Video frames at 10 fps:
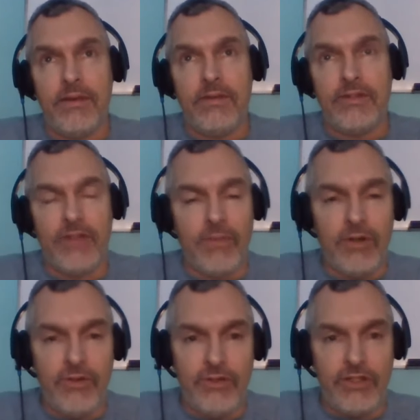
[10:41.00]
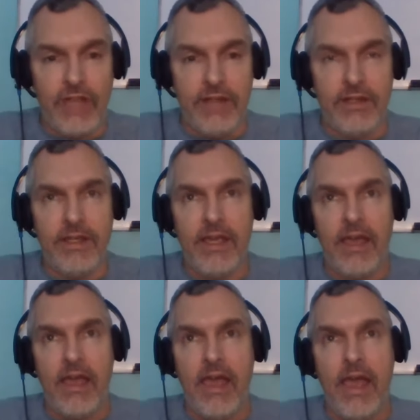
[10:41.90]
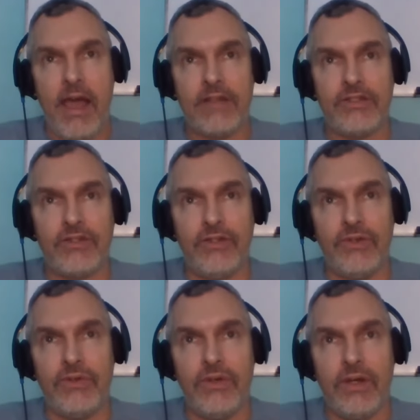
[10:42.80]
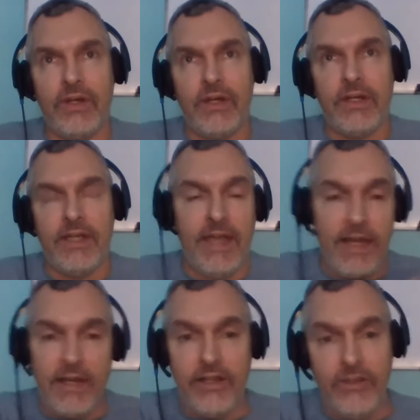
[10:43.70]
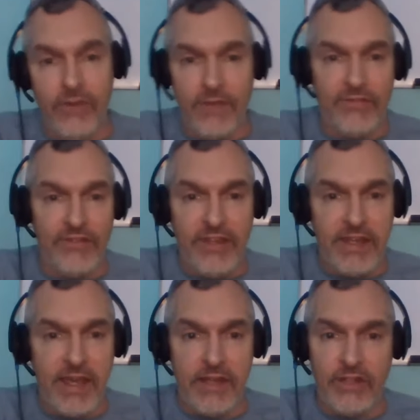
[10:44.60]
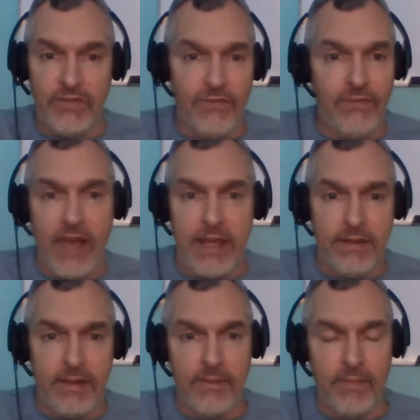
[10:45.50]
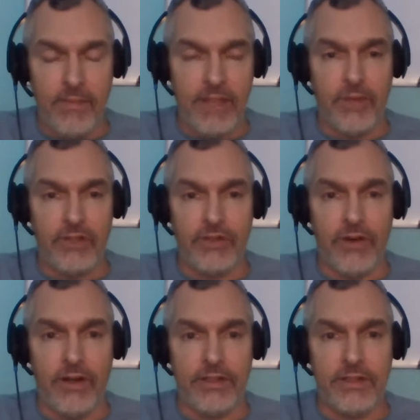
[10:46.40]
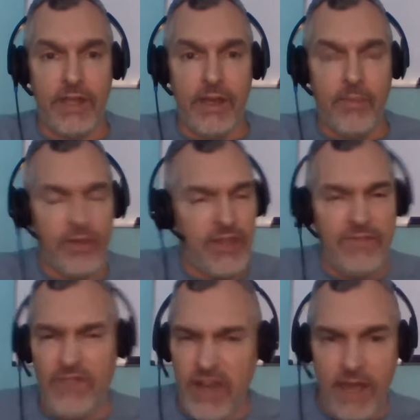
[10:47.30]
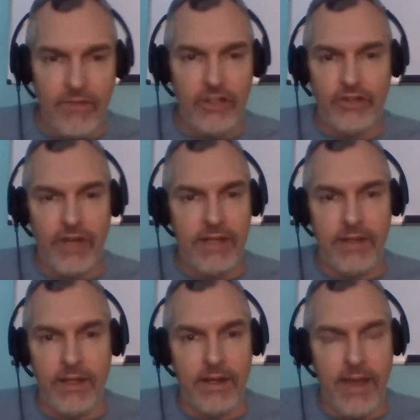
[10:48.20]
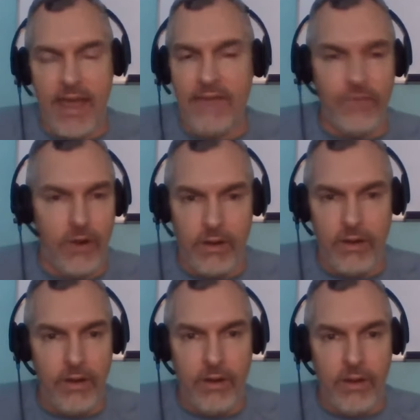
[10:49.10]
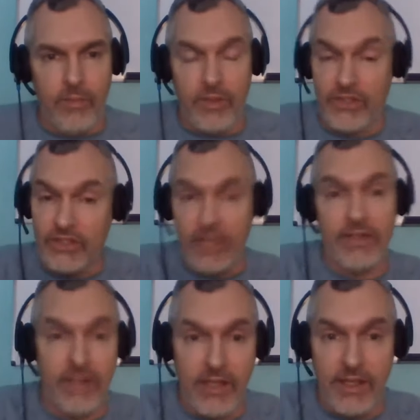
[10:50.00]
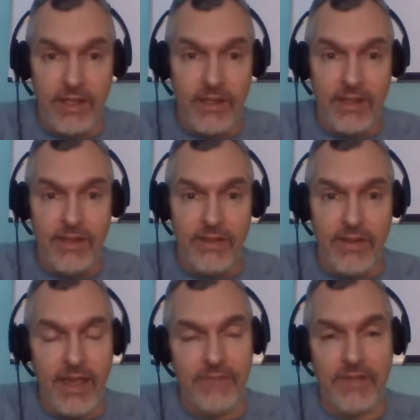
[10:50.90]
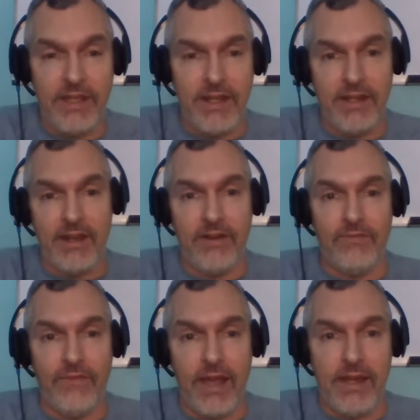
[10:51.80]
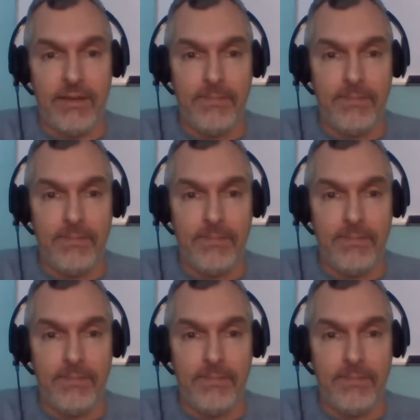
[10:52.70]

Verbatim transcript: Someone who suddenly has to get in a U F C cage and fight mixed martial arts, but they've never trained in it ever. But suddenly they have to get in there and fight.